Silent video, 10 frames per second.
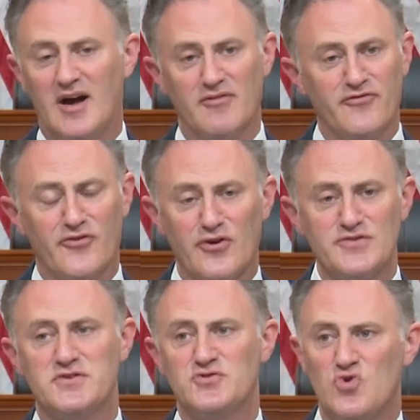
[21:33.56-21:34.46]

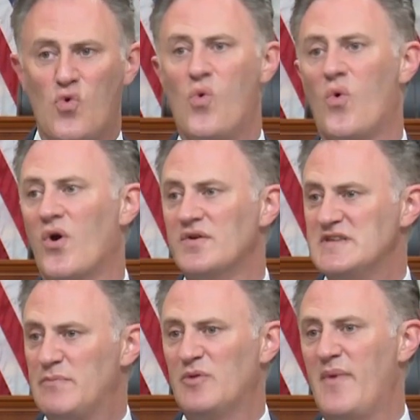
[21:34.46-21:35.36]
first tour
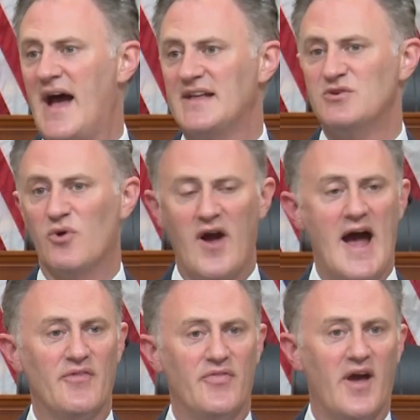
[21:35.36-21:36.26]
diplomats who are
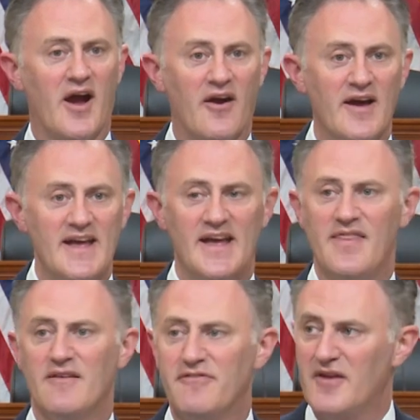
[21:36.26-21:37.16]
out there
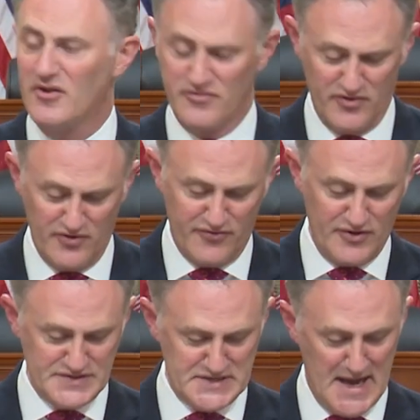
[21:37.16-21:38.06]
in the field for the
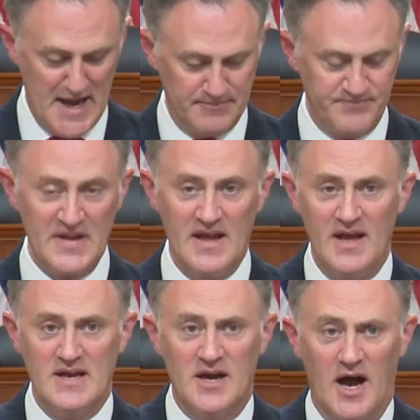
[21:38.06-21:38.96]
first time.
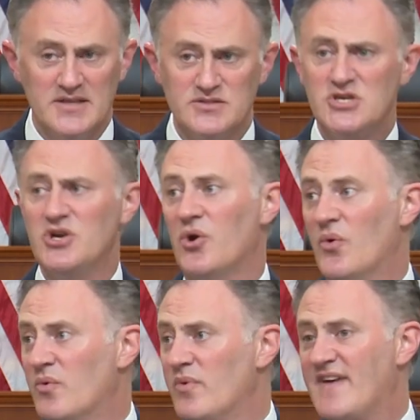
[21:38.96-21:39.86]
Two,
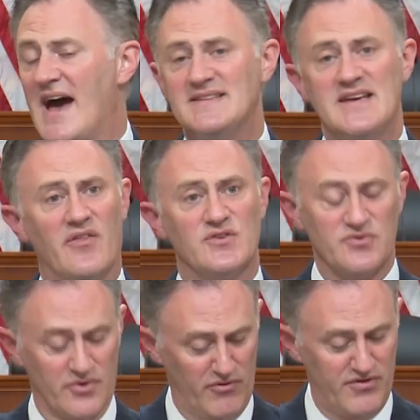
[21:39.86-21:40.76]
we've got to tell the
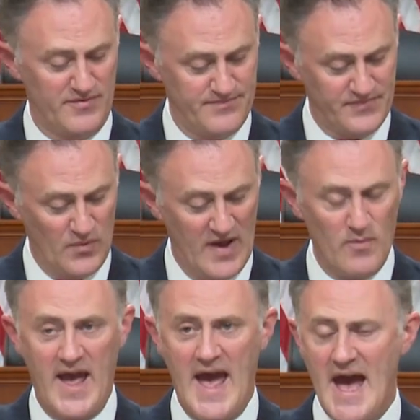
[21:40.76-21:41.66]
truth.
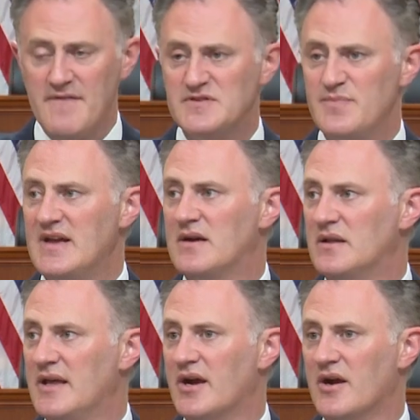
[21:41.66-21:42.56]
We have to be
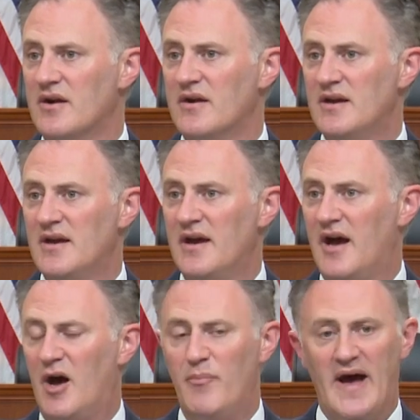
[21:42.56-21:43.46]
clear
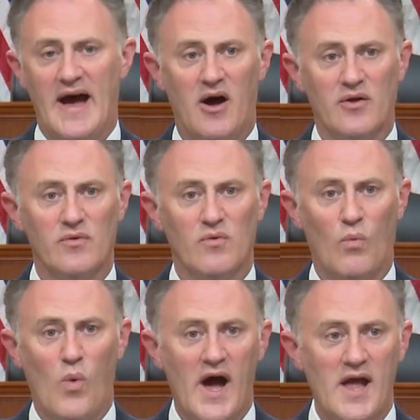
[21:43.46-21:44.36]
about
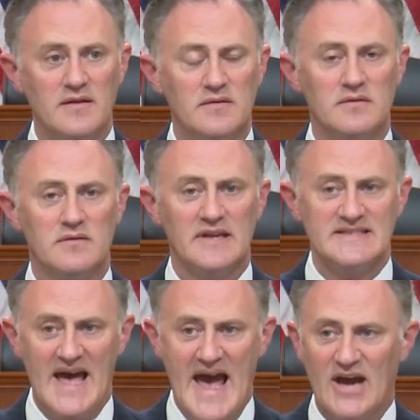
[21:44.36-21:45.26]
what
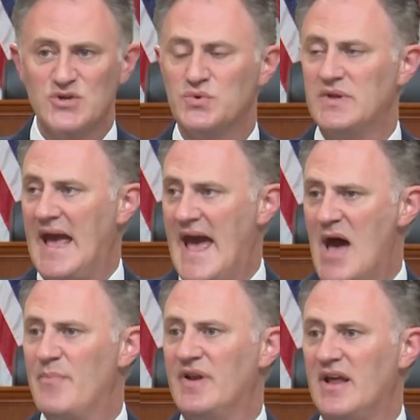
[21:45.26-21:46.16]
is actually
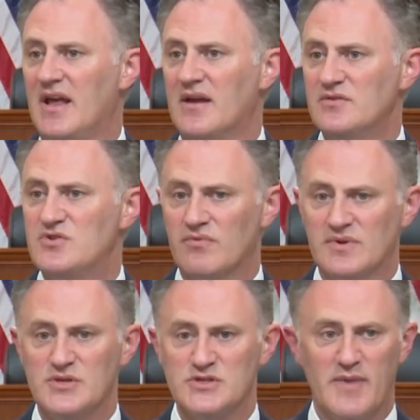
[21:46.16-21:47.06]
happening to
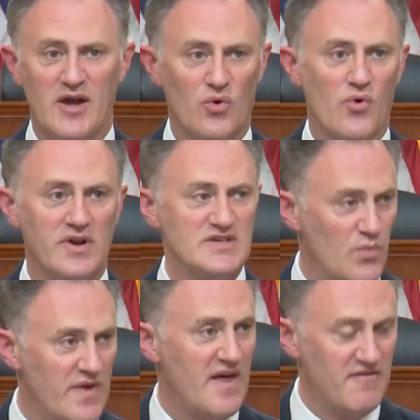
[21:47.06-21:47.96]
religious minorities
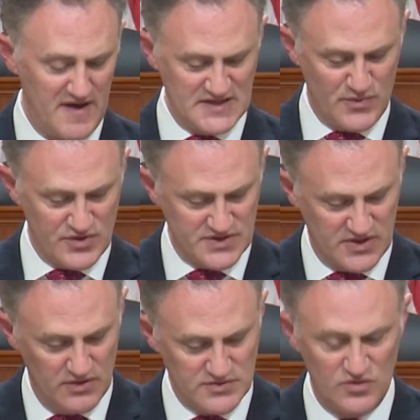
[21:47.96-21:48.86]
when they face
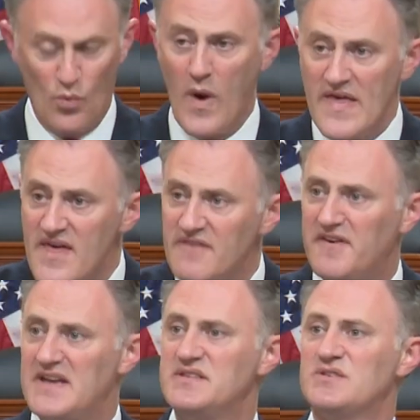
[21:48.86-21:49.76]
persecution. When they
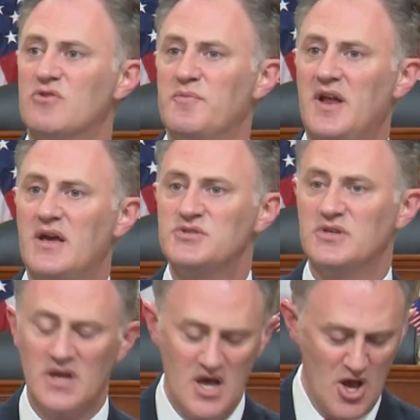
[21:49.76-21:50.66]
face
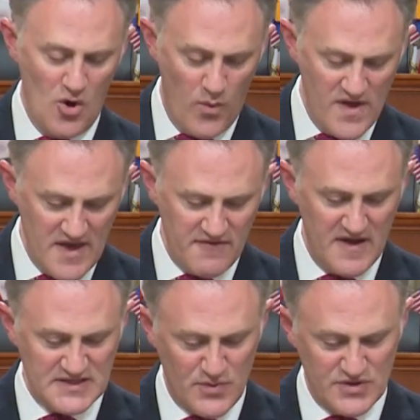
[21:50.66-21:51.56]
discrimination, when they
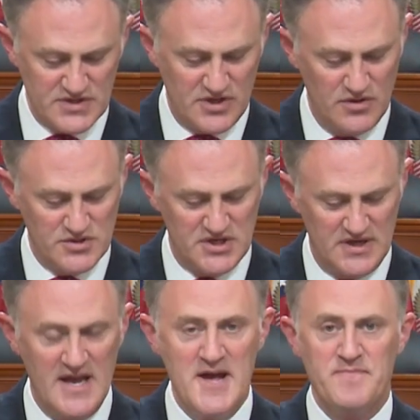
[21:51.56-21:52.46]
face
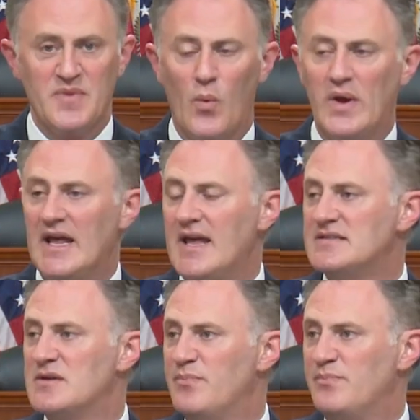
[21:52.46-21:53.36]
persecution, we
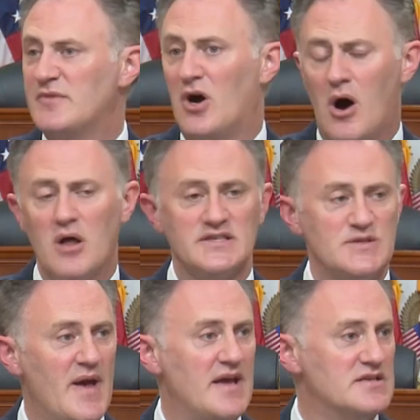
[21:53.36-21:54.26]
need to call a
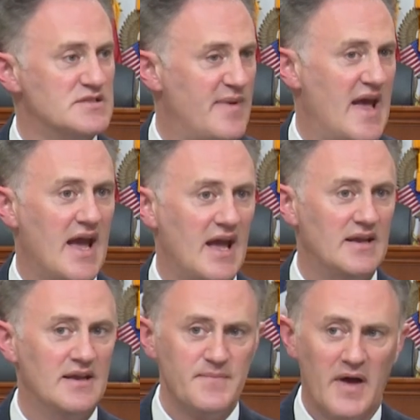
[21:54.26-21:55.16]

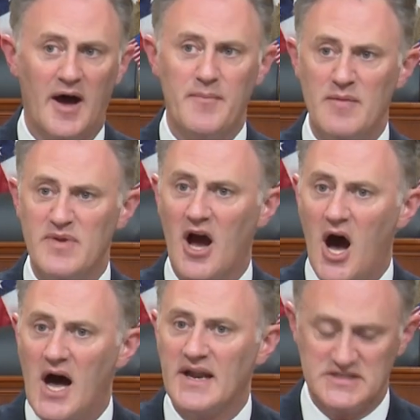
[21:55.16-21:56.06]
spade, and be
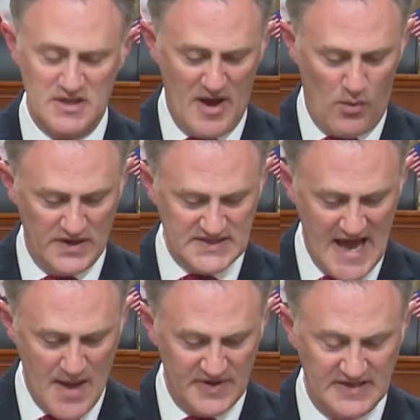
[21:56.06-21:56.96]
honest about what is
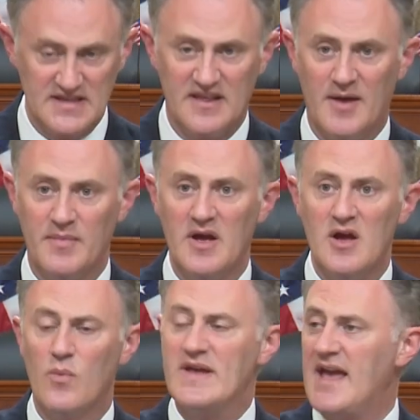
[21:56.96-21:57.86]
happening to them.
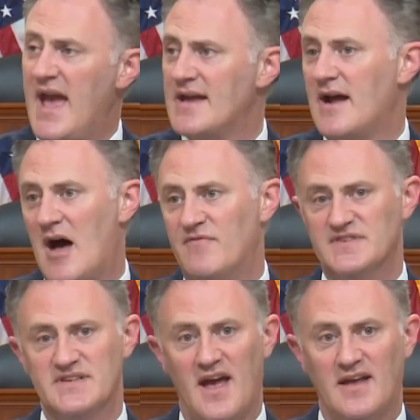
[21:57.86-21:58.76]
We can't
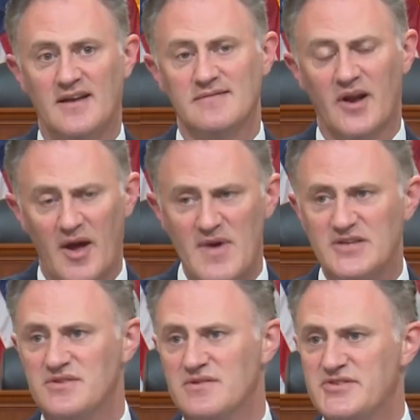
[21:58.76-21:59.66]
obfuscate. And, you know, I mentioned the